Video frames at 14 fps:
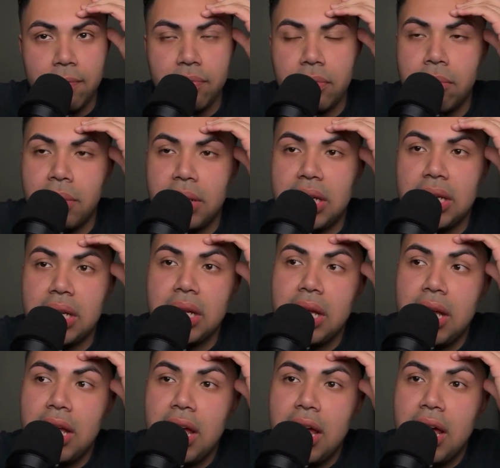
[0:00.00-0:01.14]
But
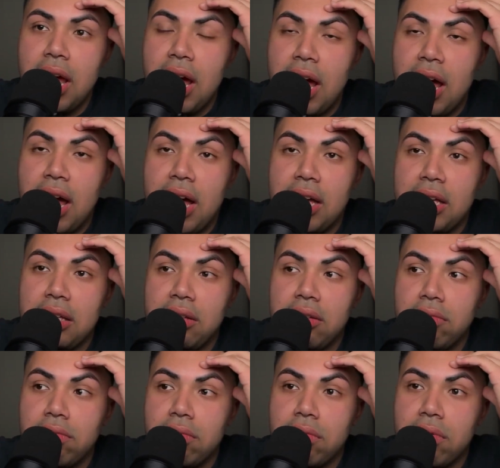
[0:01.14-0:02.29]
I
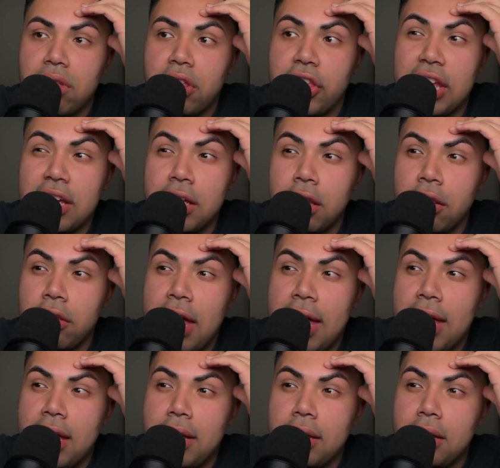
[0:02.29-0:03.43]
think
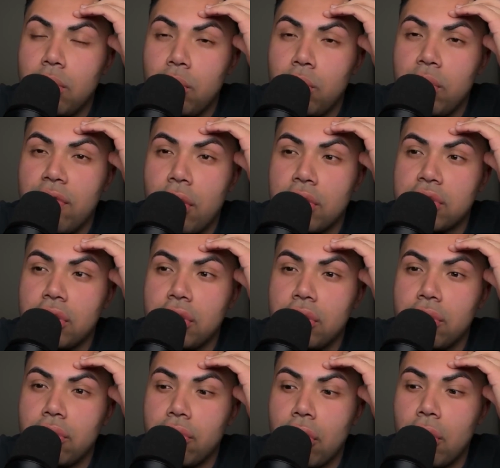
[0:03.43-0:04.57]
that we've also
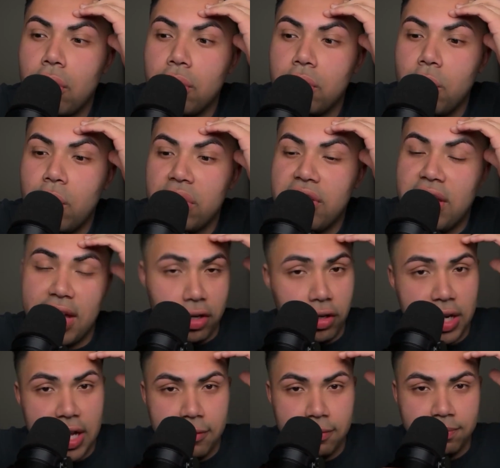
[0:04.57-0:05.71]
grown with the
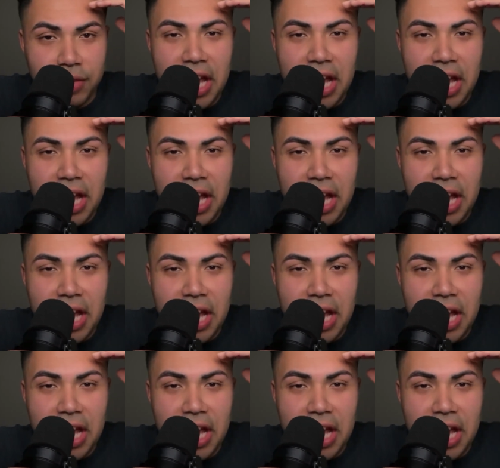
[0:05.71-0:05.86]
internet.